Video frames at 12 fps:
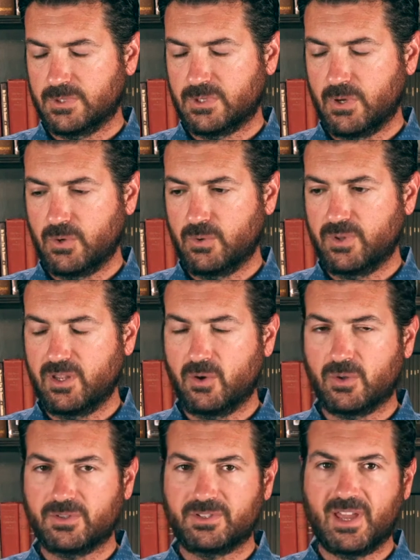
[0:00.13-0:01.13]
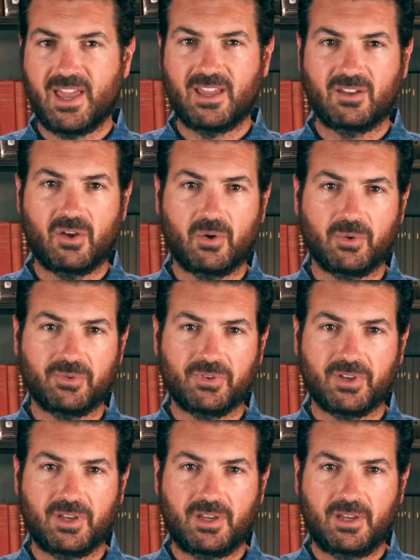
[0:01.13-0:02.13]
So the old saying
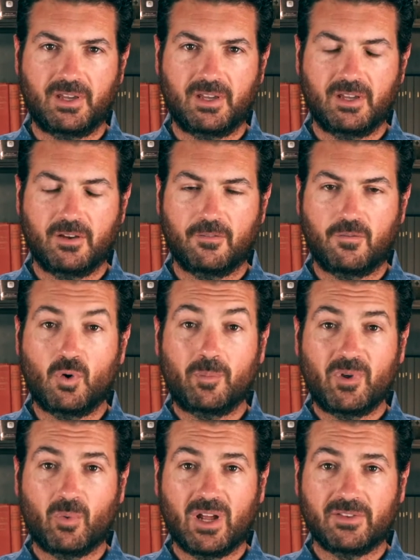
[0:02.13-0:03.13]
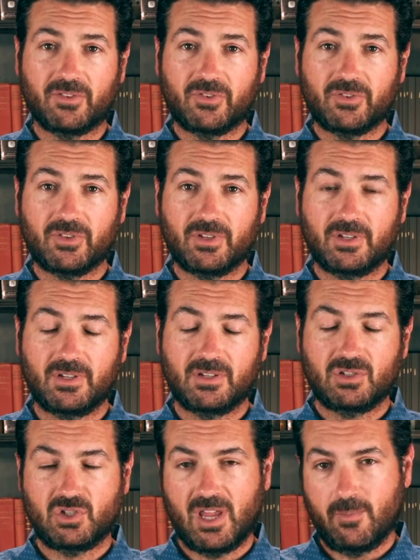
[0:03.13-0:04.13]
goes, fool me once,
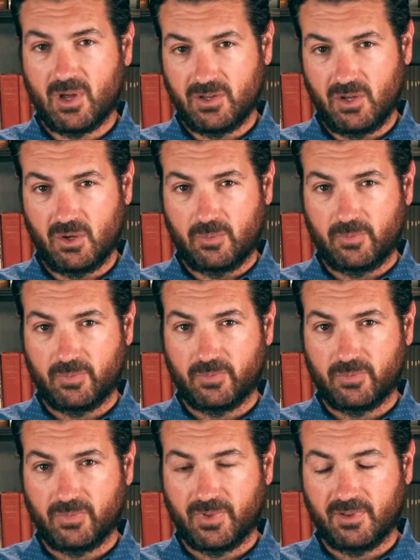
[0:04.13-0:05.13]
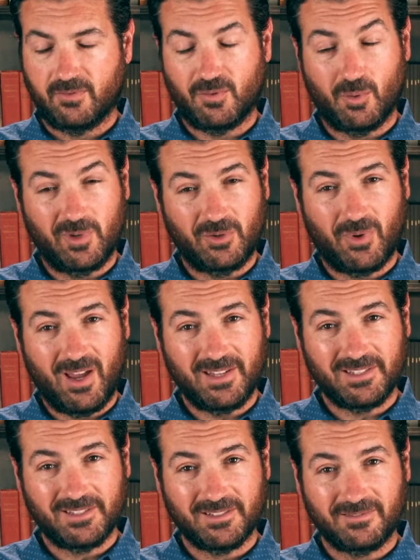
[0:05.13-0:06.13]
shame on you. Fool me
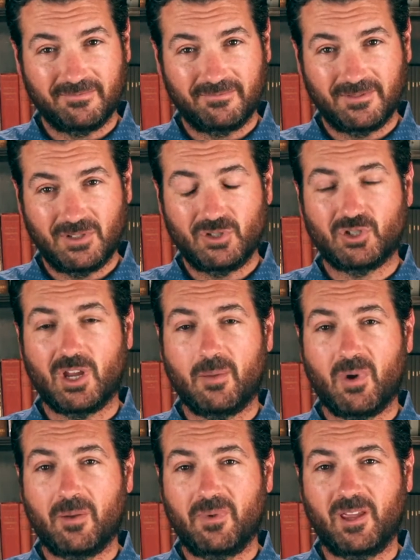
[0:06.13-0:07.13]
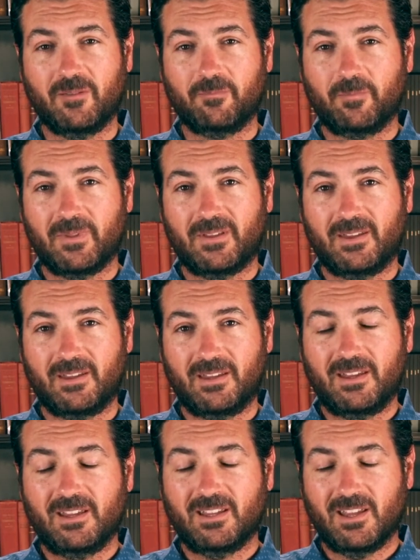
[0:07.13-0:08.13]
twice, shame on me.
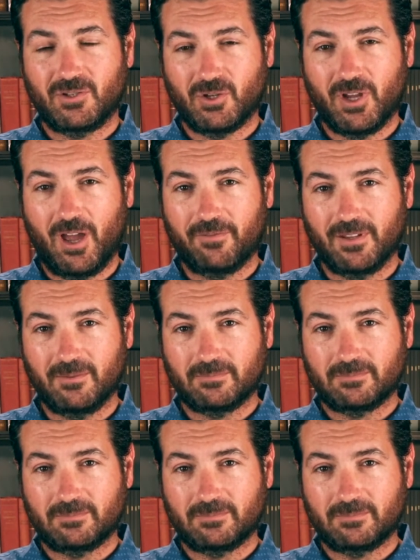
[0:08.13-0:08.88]
Get your coffee.